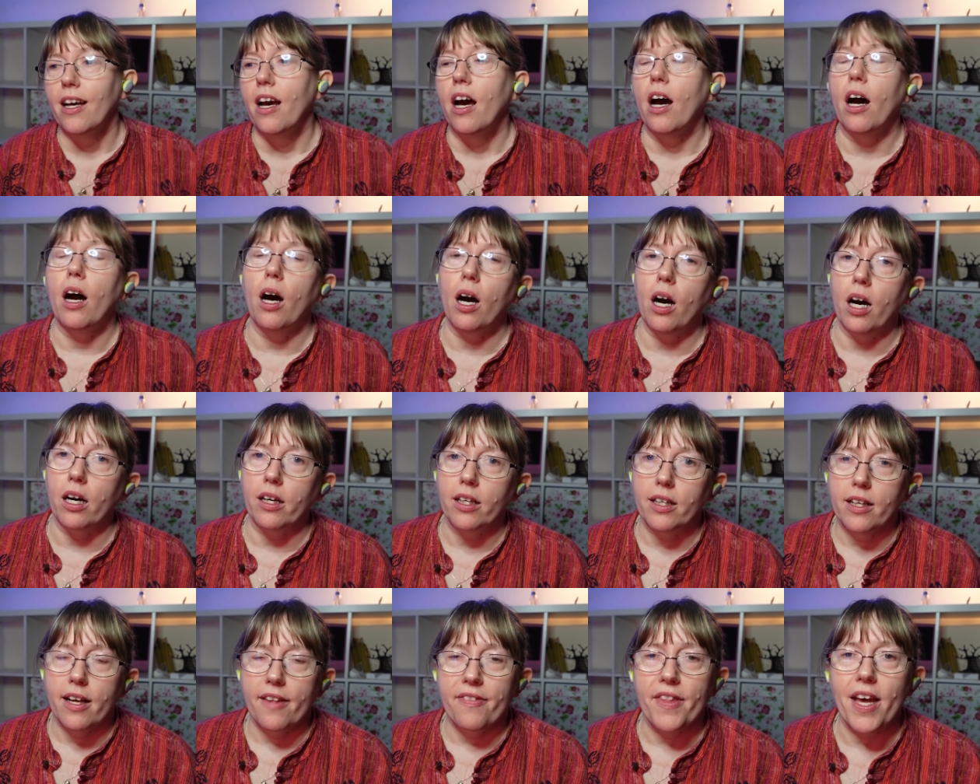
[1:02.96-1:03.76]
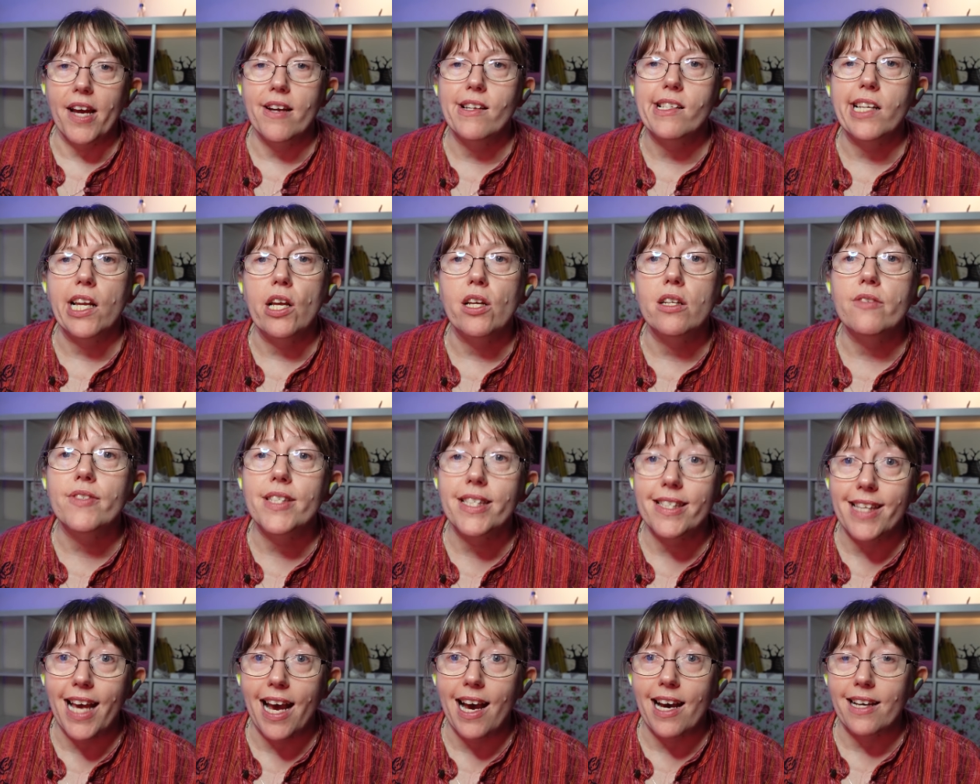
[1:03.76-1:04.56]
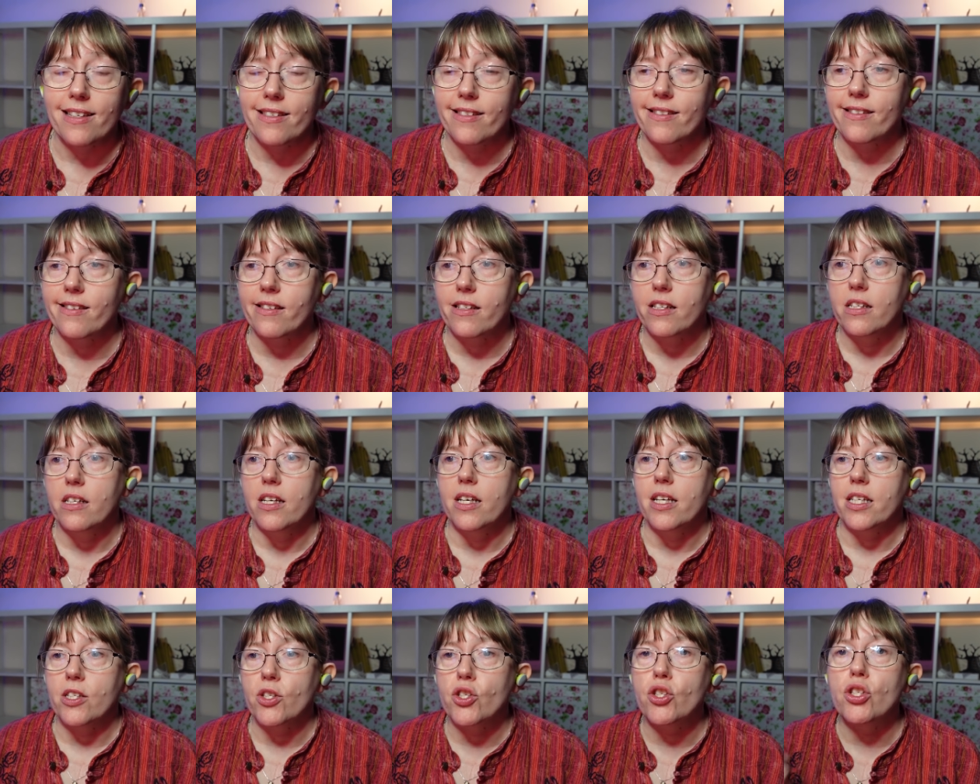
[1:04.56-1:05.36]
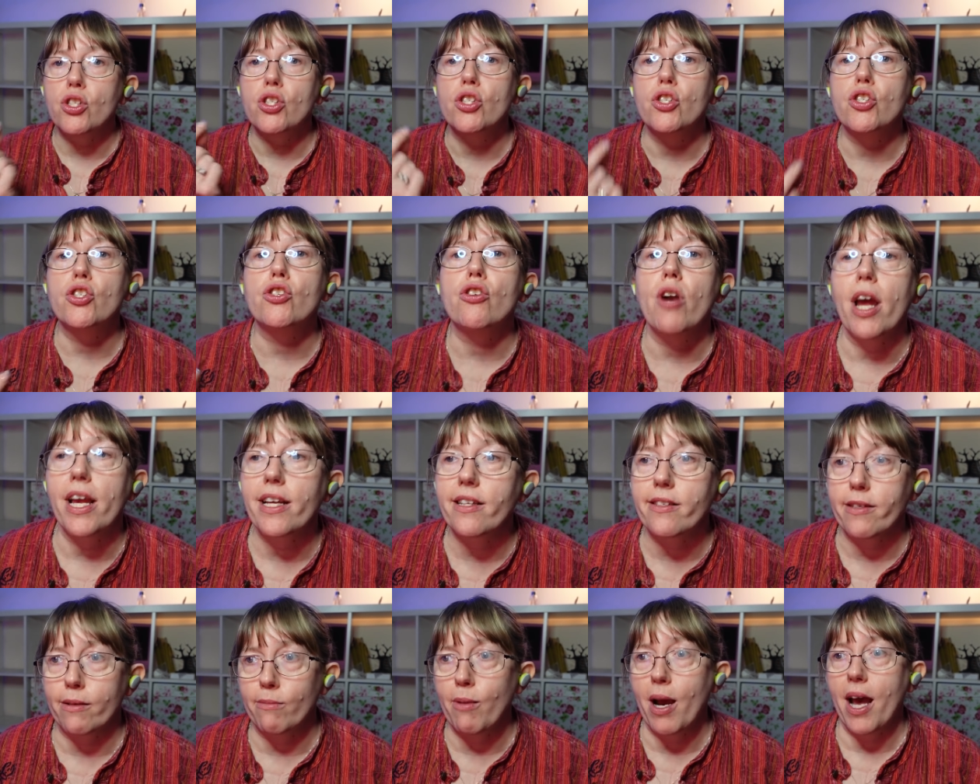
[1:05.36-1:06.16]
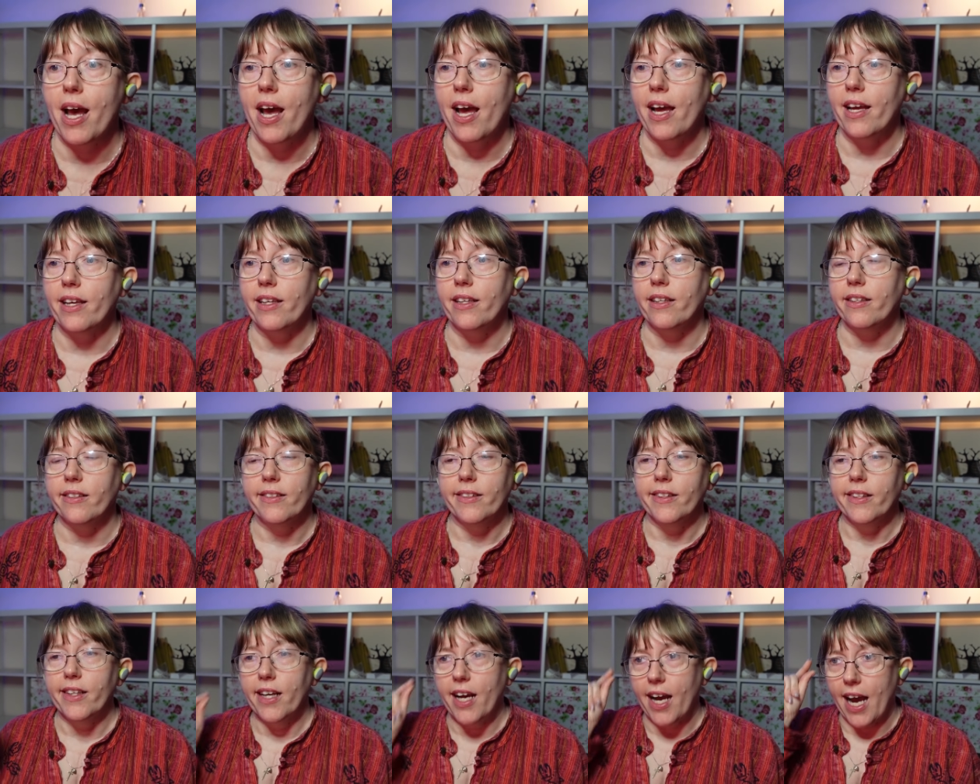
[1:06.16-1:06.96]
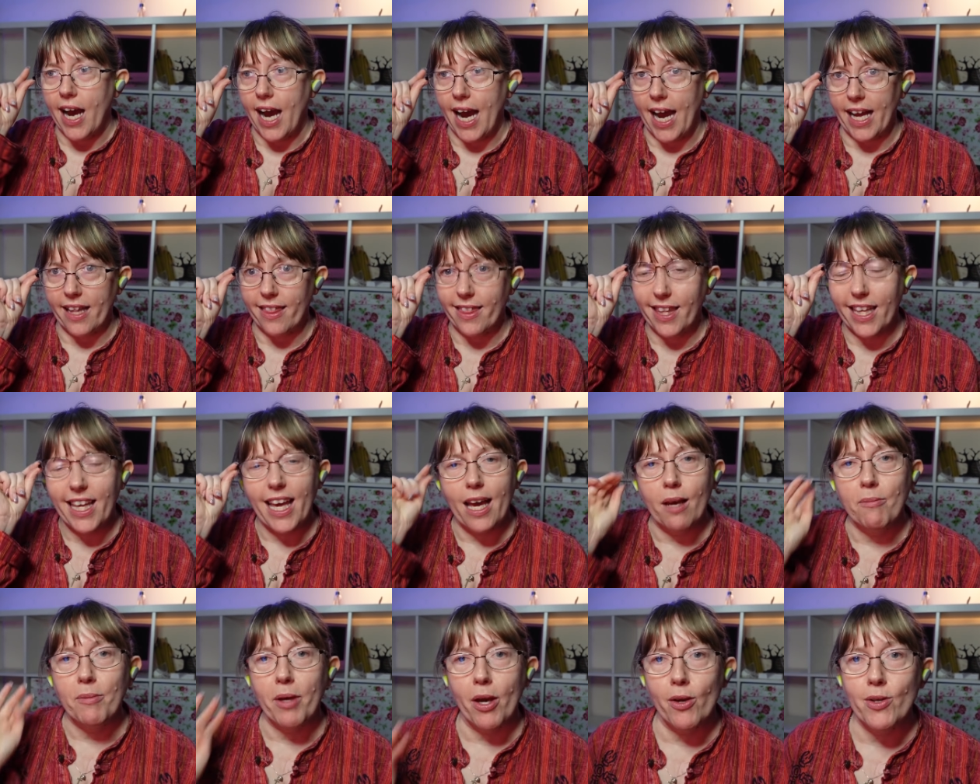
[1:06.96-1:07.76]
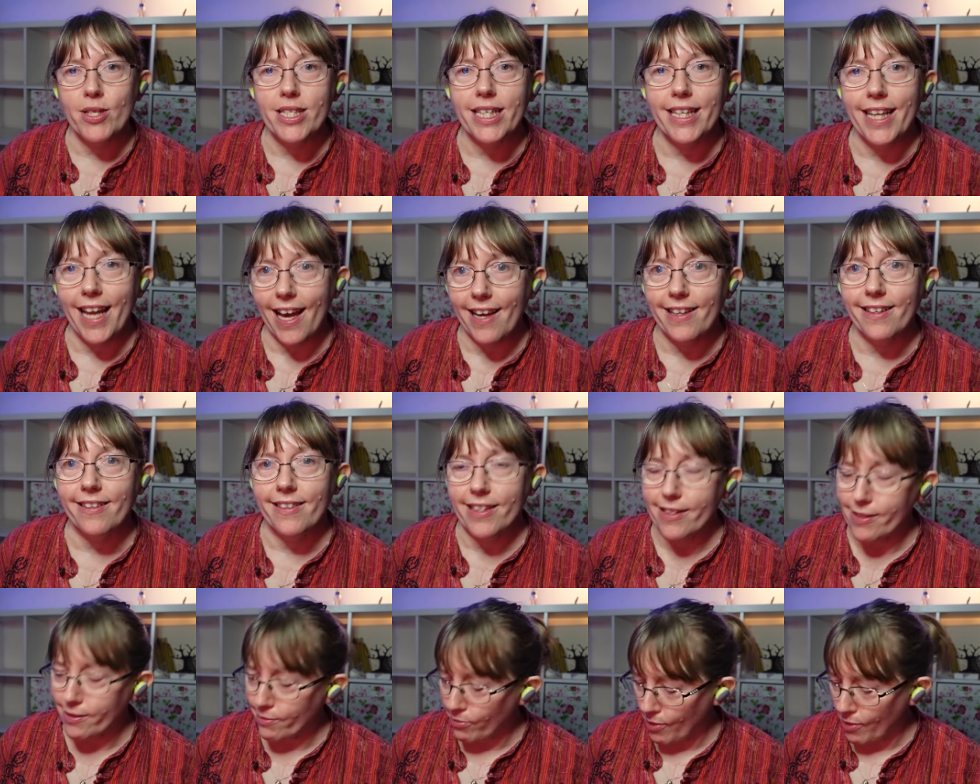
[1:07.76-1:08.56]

Oh, that is a lot of sass straight away. I think I'm going to like this